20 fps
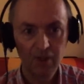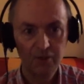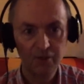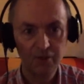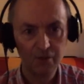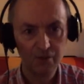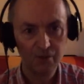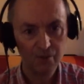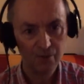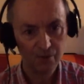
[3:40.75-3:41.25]

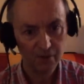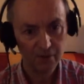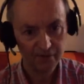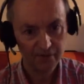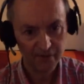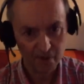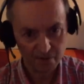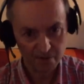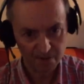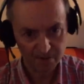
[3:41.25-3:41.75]
to the
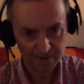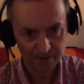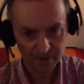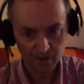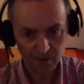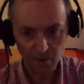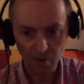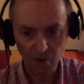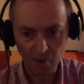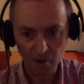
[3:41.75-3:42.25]
forums
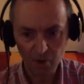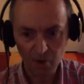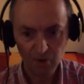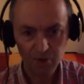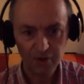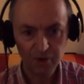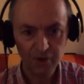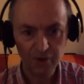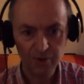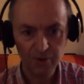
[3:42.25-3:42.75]
or
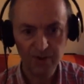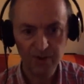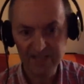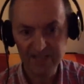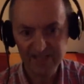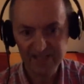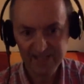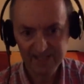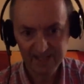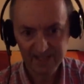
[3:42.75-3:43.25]
to the
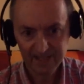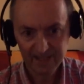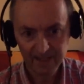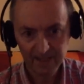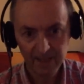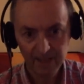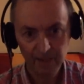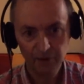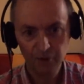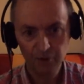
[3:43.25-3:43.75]
internet
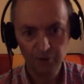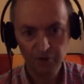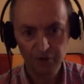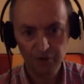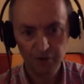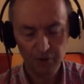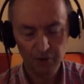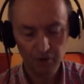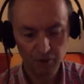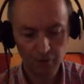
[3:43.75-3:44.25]
to,
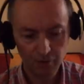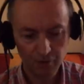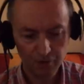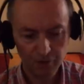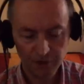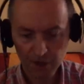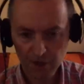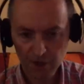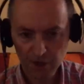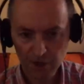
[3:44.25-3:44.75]
to
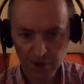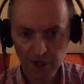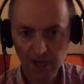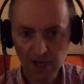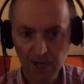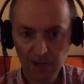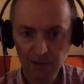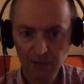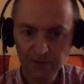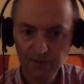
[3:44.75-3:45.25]
search
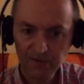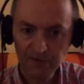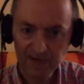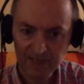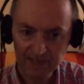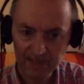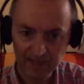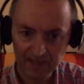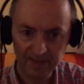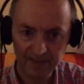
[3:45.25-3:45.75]
how to
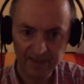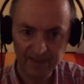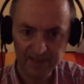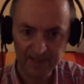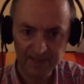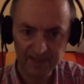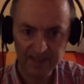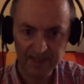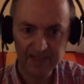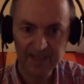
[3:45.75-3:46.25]
fix
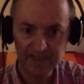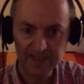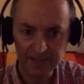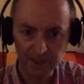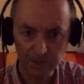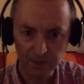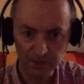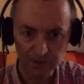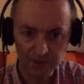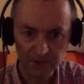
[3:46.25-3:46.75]
these
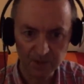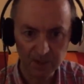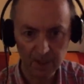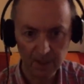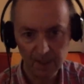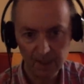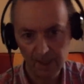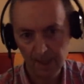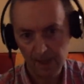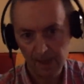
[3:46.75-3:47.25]
issues.
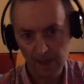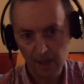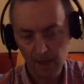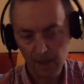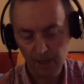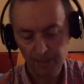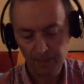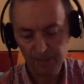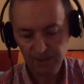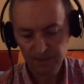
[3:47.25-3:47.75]

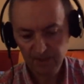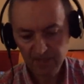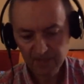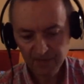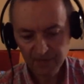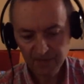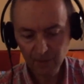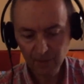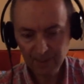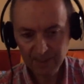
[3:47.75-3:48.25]
Uh, but
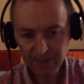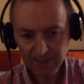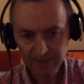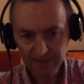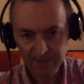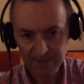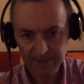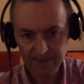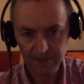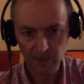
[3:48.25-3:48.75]
if you like
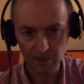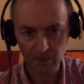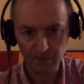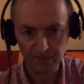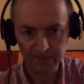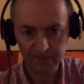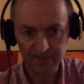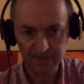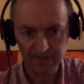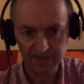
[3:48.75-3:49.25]
that sort of
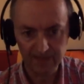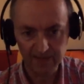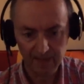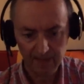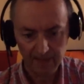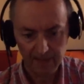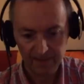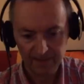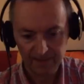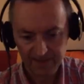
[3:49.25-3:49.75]
thing,
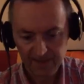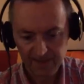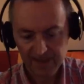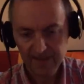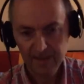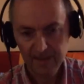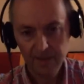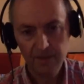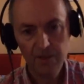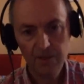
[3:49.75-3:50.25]
then
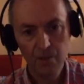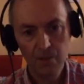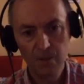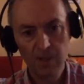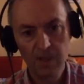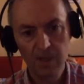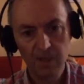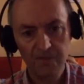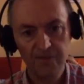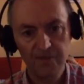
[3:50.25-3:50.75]
you
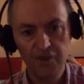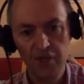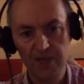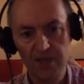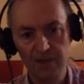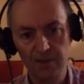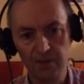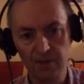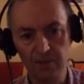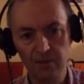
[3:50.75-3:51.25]
will love
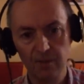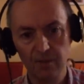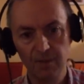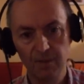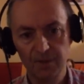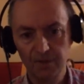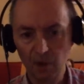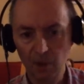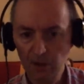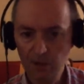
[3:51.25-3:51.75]
Gentoo.
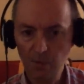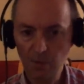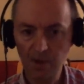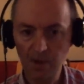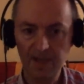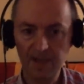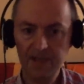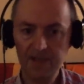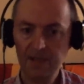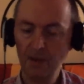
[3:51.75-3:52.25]
But
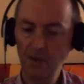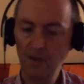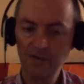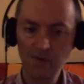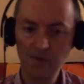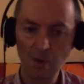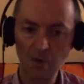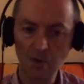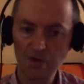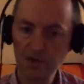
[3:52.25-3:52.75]
otherwise, yeah. of
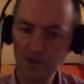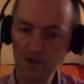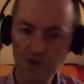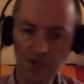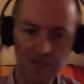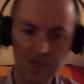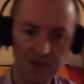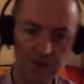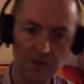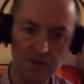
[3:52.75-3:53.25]
course,
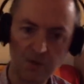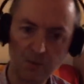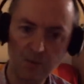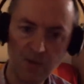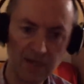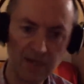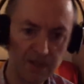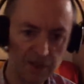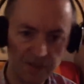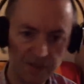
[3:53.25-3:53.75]
Gentoo
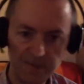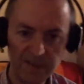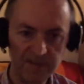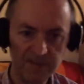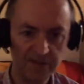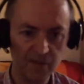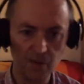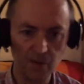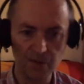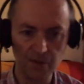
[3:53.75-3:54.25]
will not be
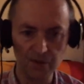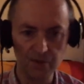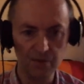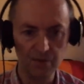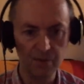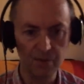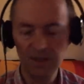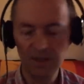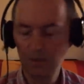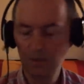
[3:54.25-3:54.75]
for you.
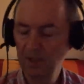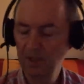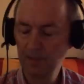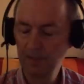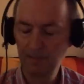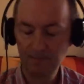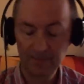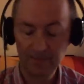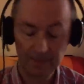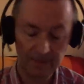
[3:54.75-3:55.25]
It will and
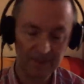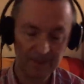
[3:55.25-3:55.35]
that,